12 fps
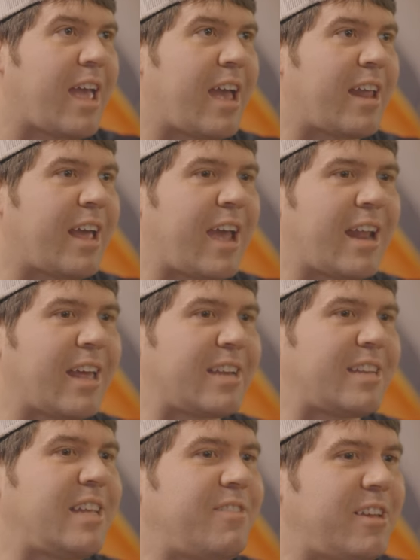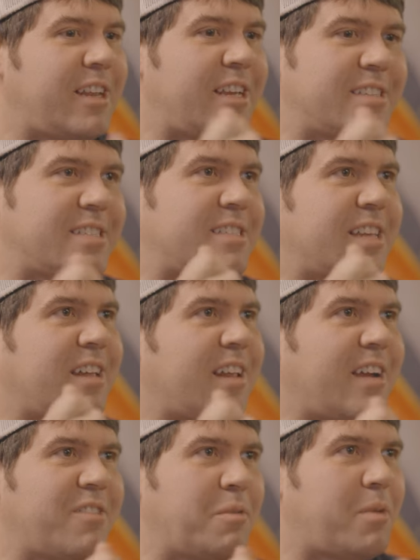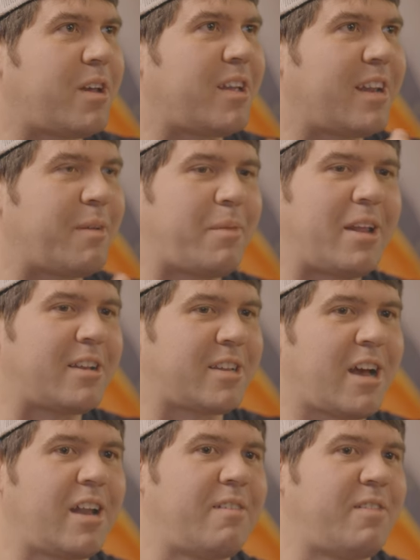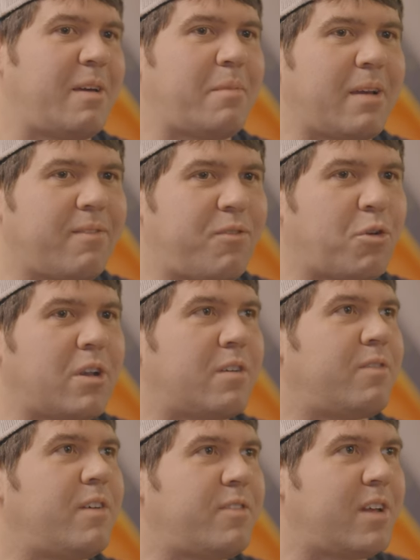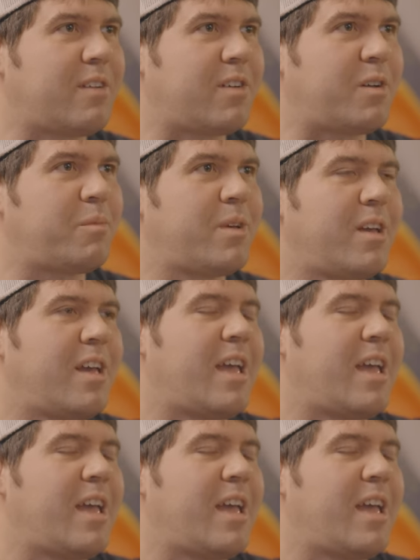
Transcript: And I had like D V Ds to sell to everybody. And I made a ton of them, like forty or fifty of them.